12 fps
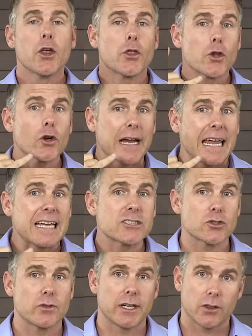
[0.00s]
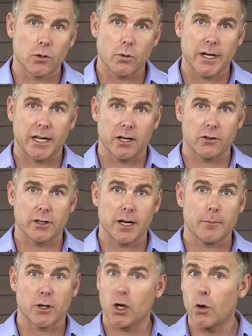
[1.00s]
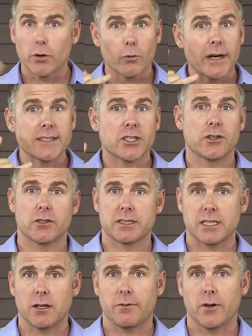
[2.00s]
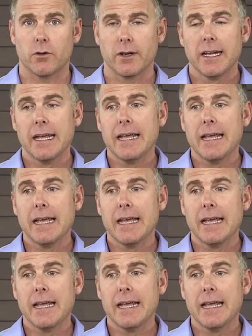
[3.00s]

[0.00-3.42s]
They're answering their 1-800 number, going right to their cell phone.